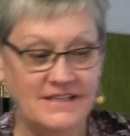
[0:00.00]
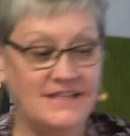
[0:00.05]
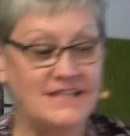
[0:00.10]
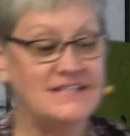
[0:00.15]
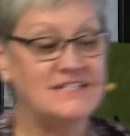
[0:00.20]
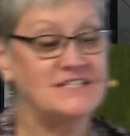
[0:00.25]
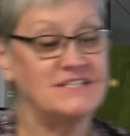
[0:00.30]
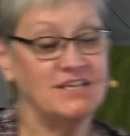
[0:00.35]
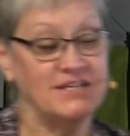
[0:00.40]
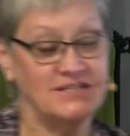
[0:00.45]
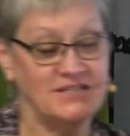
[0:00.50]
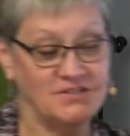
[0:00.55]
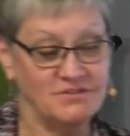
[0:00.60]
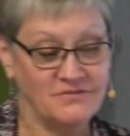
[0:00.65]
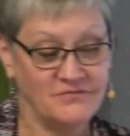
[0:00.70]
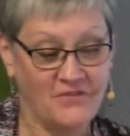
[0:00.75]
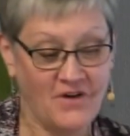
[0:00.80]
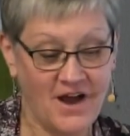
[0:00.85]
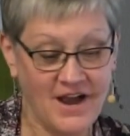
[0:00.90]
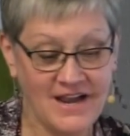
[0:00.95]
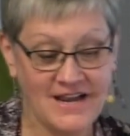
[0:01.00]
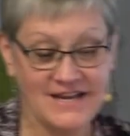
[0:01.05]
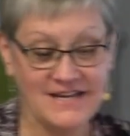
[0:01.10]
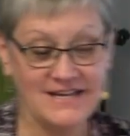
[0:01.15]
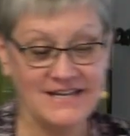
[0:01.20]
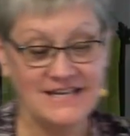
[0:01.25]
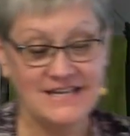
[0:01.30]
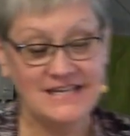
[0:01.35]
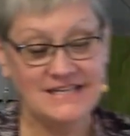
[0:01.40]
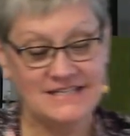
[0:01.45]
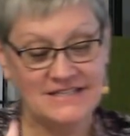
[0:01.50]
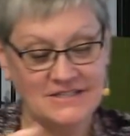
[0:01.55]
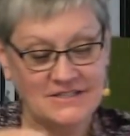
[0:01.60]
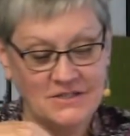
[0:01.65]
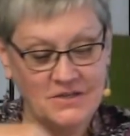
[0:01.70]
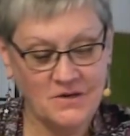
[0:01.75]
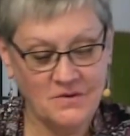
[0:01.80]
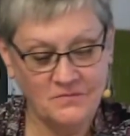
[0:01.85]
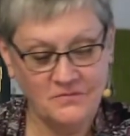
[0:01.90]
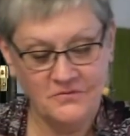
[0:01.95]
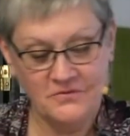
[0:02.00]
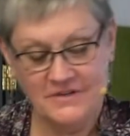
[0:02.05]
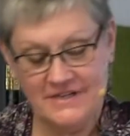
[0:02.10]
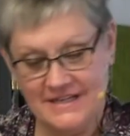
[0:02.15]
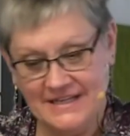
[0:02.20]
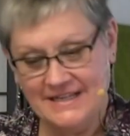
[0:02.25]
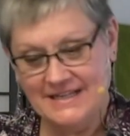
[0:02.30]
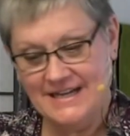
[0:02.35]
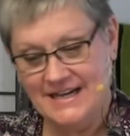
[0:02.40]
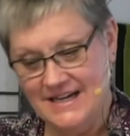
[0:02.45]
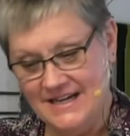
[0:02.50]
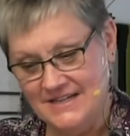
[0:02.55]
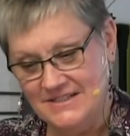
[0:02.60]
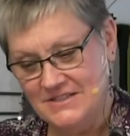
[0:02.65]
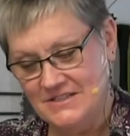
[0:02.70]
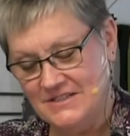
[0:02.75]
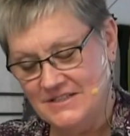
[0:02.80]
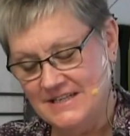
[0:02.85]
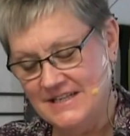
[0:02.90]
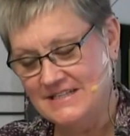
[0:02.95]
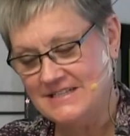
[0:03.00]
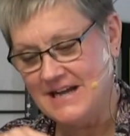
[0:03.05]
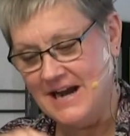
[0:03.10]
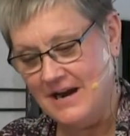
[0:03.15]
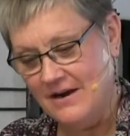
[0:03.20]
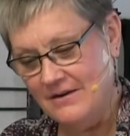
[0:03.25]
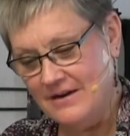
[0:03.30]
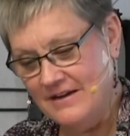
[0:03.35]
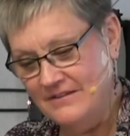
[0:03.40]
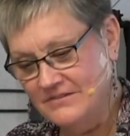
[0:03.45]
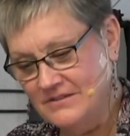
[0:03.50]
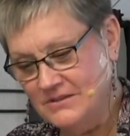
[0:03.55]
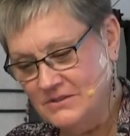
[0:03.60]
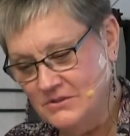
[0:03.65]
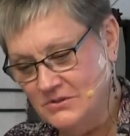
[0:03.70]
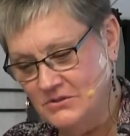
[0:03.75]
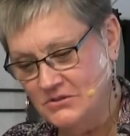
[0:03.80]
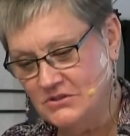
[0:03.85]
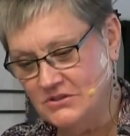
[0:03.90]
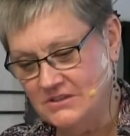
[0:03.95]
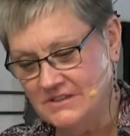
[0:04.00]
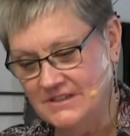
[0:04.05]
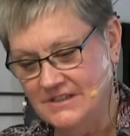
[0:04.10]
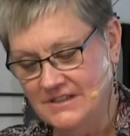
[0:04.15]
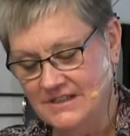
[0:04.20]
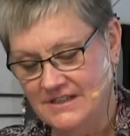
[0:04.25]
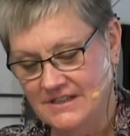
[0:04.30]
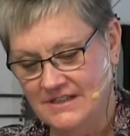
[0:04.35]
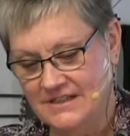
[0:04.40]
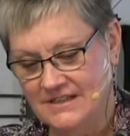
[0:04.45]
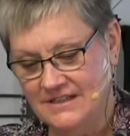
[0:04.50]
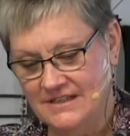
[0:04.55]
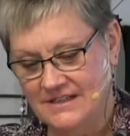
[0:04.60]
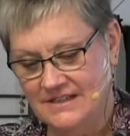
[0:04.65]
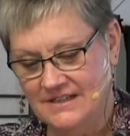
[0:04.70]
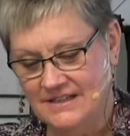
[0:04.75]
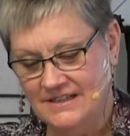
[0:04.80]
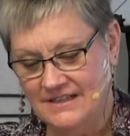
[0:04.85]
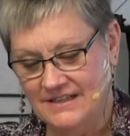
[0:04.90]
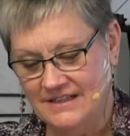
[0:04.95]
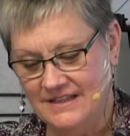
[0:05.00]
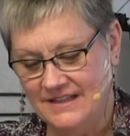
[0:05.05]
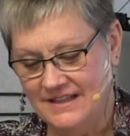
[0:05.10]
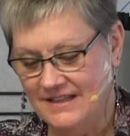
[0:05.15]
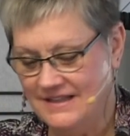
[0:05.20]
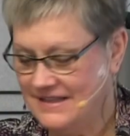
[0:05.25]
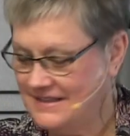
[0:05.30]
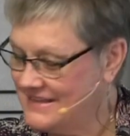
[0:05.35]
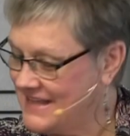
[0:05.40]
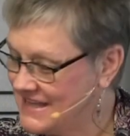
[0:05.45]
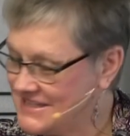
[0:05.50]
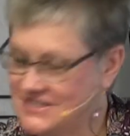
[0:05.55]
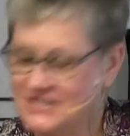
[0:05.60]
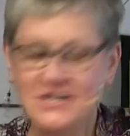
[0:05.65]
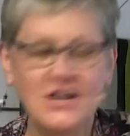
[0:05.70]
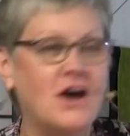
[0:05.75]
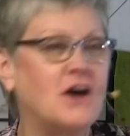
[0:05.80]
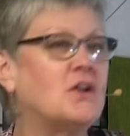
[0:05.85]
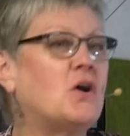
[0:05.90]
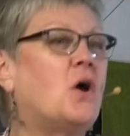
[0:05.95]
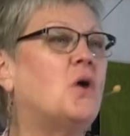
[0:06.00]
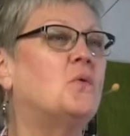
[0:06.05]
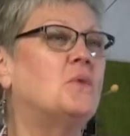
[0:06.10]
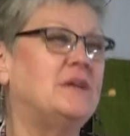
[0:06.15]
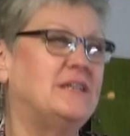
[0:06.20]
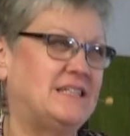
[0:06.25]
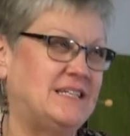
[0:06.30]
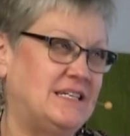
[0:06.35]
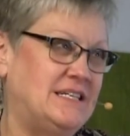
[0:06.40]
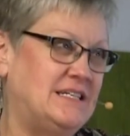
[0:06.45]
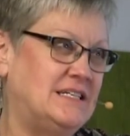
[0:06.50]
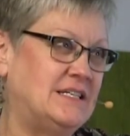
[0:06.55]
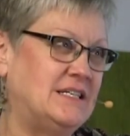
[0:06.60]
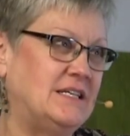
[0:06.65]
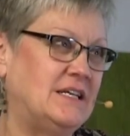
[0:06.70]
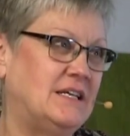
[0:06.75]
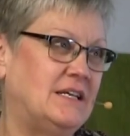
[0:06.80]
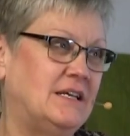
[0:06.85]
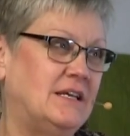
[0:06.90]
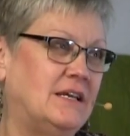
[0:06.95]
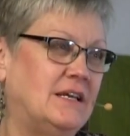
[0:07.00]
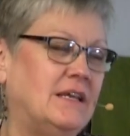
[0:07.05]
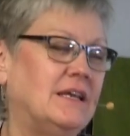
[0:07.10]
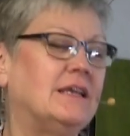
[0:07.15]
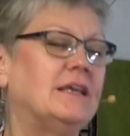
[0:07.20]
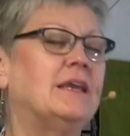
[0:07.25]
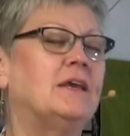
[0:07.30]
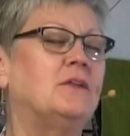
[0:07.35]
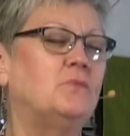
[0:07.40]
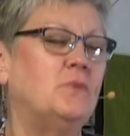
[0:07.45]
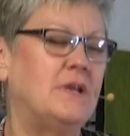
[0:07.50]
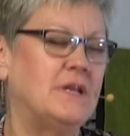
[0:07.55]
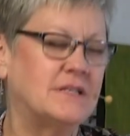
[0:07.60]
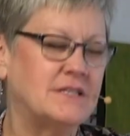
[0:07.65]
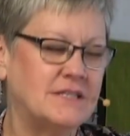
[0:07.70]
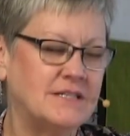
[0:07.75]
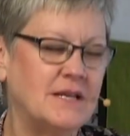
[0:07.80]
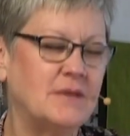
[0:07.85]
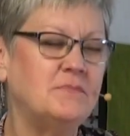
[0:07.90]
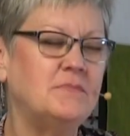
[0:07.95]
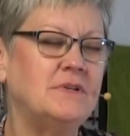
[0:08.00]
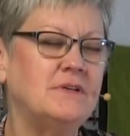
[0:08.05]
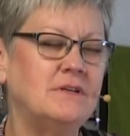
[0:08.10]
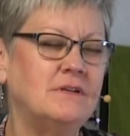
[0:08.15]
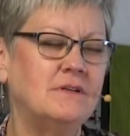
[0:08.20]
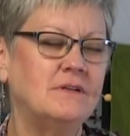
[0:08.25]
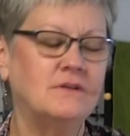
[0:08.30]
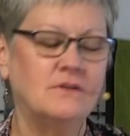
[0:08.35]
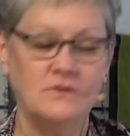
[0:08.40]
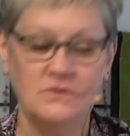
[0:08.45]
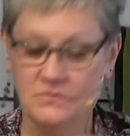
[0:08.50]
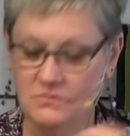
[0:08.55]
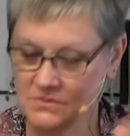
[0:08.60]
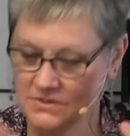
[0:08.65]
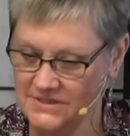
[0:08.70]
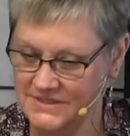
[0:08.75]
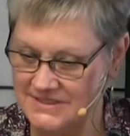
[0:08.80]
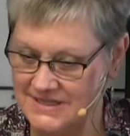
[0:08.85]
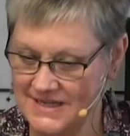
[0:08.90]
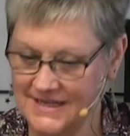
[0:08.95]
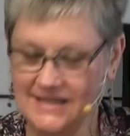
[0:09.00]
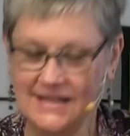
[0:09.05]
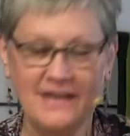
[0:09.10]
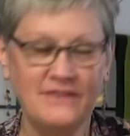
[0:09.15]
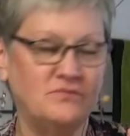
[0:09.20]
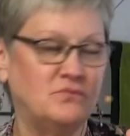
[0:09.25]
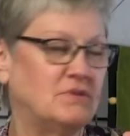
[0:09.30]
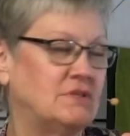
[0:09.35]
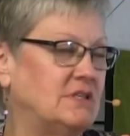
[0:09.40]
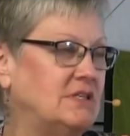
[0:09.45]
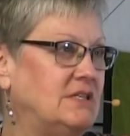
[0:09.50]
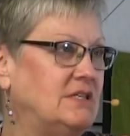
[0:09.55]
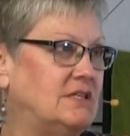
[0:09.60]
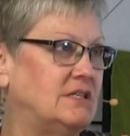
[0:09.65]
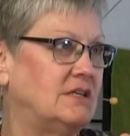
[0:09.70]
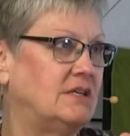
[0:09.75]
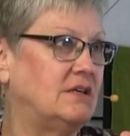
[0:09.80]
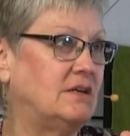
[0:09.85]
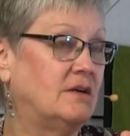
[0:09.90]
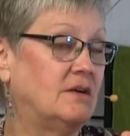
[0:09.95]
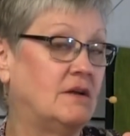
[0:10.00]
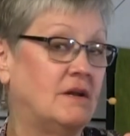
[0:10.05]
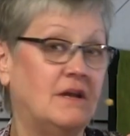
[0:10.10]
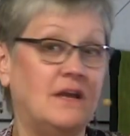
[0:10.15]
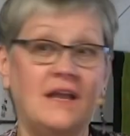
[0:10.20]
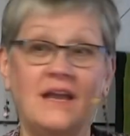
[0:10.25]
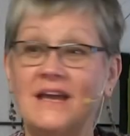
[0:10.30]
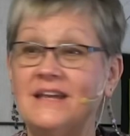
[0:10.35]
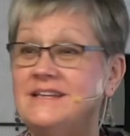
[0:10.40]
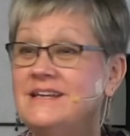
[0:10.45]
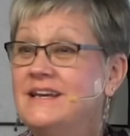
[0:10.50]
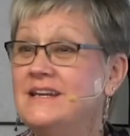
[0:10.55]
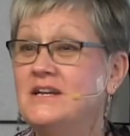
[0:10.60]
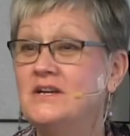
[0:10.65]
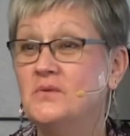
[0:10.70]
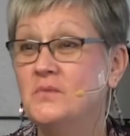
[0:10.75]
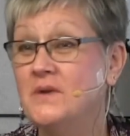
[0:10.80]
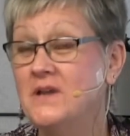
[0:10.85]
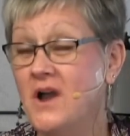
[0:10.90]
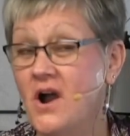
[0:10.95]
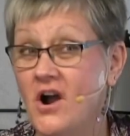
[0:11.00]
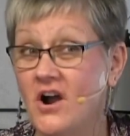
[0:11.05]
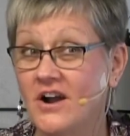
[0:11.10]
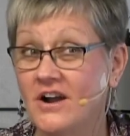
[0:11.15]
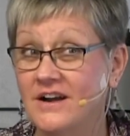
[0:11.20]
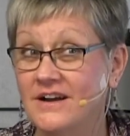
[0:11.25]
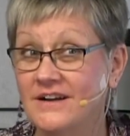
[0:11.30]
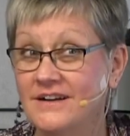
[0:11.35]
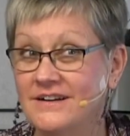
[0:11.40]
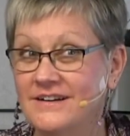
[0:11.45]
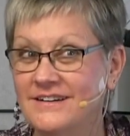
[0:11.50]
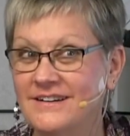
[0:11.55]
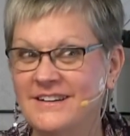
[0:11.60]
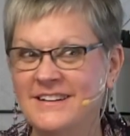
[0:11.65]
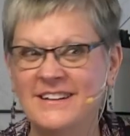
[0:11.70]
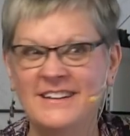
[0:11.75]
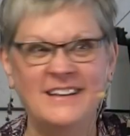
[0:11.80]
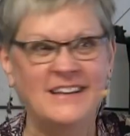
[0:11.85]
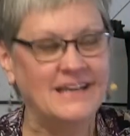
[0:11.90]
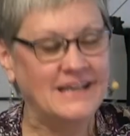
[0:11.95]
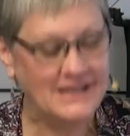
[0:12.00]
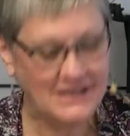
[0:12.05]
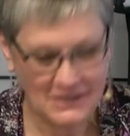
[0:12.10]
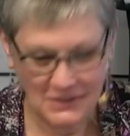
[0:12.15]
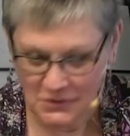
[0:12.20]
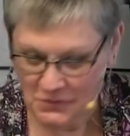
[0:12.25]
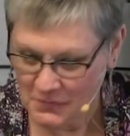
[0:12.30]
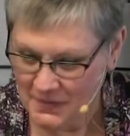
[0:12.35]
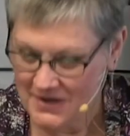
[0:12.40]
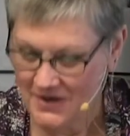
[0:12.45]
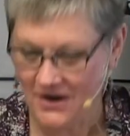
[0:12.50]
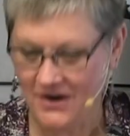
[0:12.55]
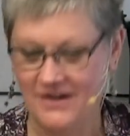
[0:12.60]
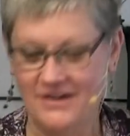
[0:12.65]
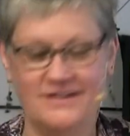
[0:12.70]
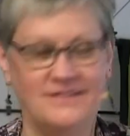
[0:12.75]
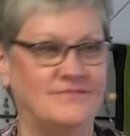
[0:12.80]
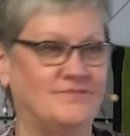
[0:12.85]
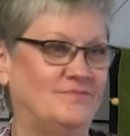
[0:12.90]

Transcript: It's the divine discomfort in us. It's our evolution. That's not always easy. Can we accept it? Who said life was easy? And yet here we are. Here we are.